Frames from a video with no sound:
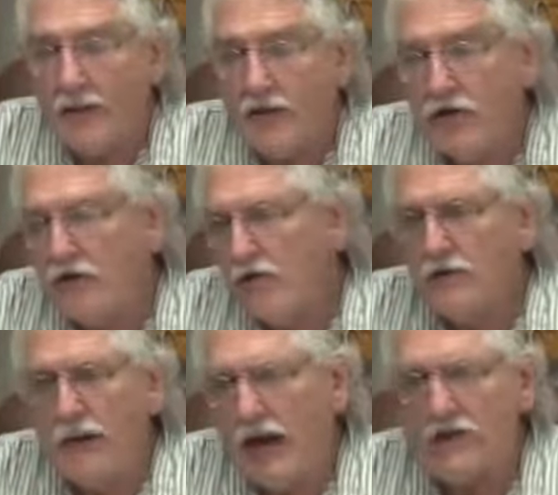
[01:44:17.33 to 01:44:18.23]
you're
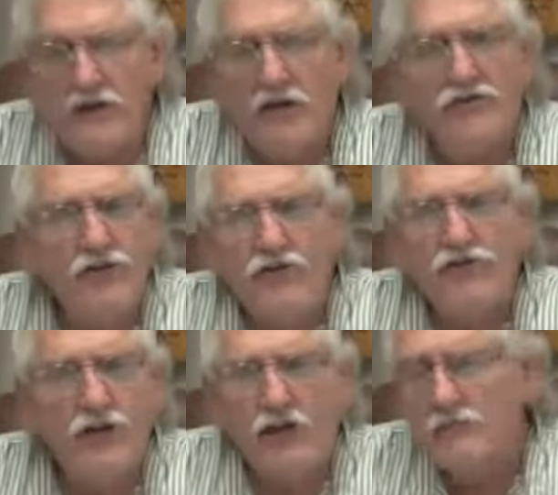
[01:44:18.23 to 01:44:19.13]
doing about 10,
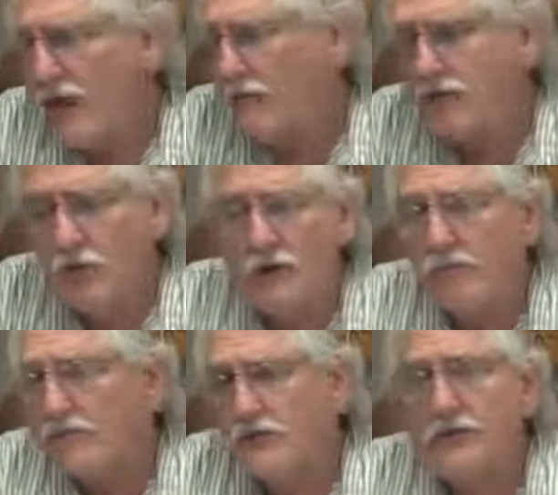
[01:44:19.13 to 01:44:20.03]
15, maybe
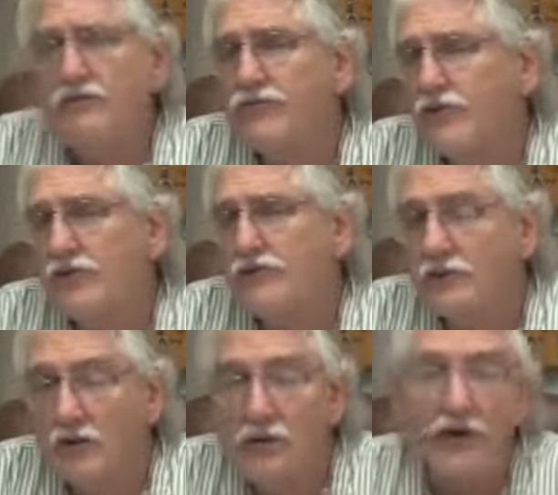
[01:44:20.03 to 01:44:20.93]
20% fruits
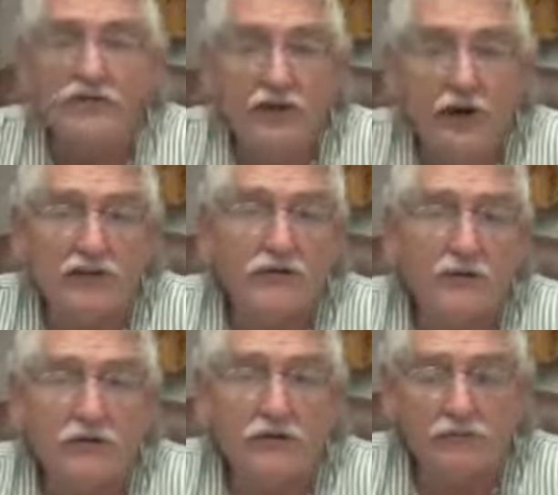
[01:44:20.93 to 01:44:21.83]
and the rest
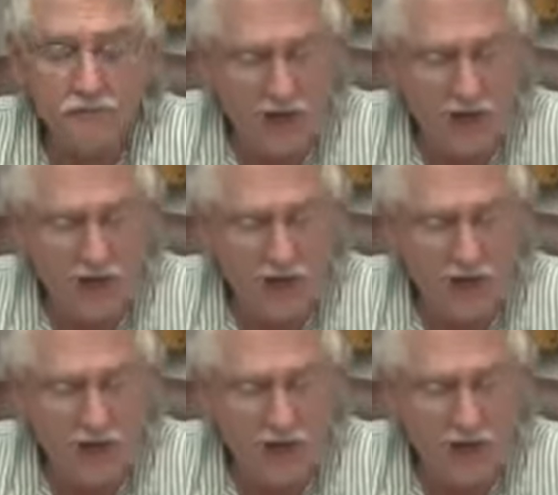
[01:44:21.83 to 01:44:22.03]
vegetables.